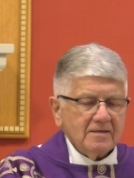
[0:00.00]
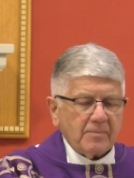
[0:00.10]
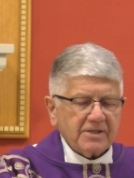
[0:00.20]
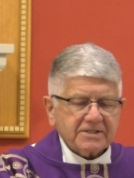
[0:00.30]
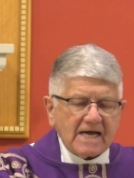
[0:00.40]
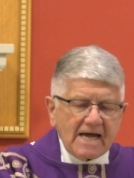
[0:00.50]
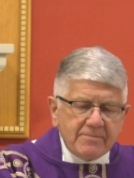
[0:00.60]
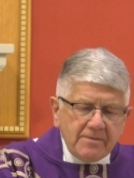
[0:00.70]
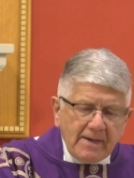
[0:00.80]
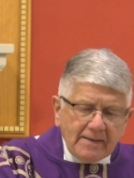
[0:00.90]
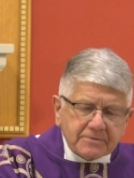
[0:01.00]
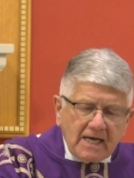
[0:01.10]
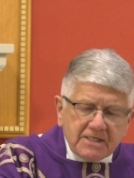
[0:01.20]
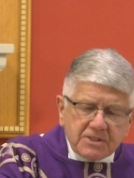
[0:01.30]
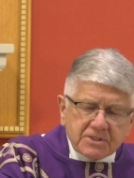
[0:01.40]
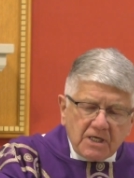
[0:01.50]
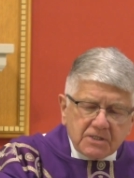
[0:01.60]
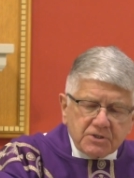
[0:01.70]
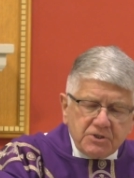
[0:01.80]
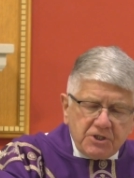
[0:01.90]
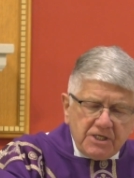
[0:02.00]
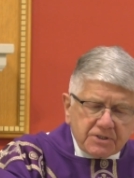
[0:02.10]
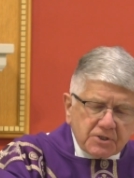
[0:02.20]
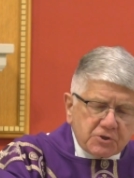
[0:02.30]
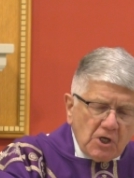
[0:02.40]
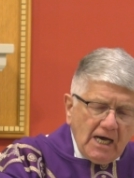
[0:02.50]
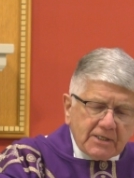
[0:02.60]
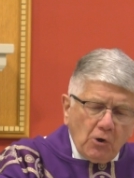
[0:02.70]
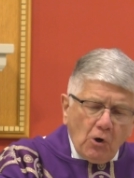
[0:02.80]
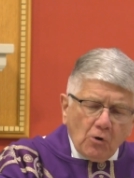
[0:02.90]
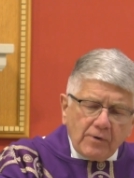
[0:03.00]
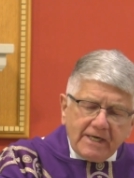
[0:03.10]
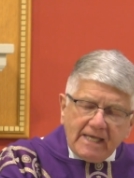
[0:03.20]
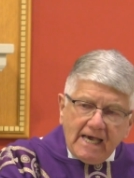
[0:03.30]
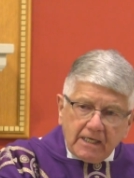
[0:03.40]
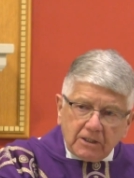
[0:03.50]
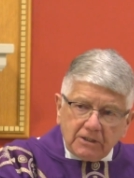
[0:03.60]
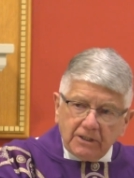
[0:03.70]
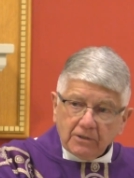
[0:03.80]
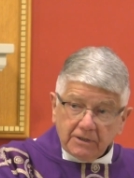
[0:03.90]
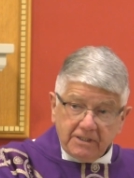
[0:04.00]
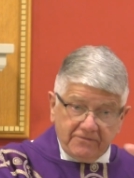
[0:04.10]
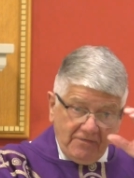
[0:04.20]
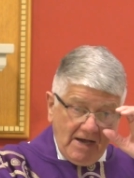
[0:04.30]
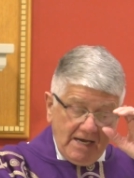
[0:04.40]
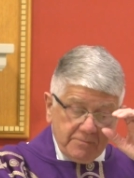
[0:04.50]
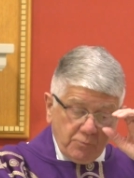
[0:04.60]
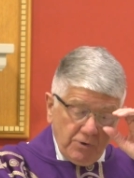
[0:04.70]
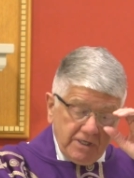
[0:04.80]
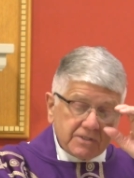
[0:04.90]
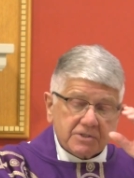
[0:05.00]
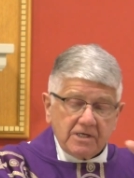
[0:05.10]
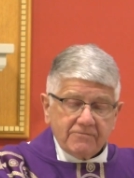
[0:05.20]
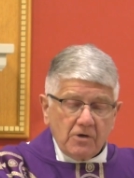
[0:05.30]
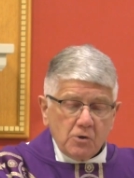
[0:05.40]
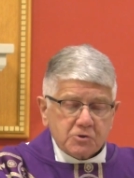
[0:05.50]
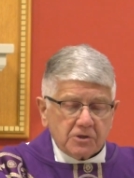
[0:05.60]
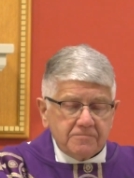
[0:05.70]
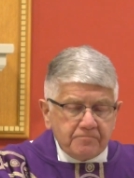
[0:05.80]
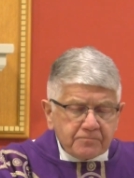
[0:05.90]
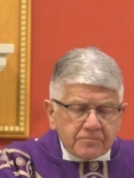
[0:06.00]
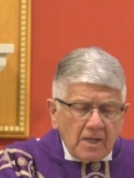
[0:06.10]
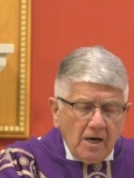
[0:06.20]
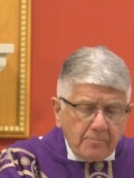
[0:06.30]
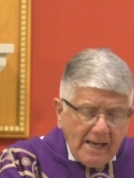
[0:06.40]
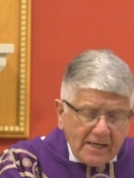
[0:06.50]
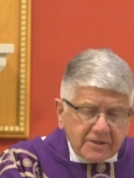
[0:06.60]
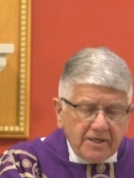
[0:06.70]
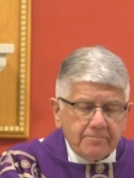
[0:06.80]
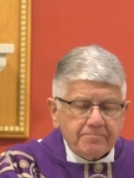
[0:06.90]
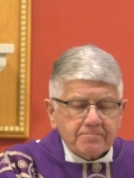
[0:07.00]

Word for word: By the time he baptized his cousin Jesus, John already had a clearly defined preconceived notion about him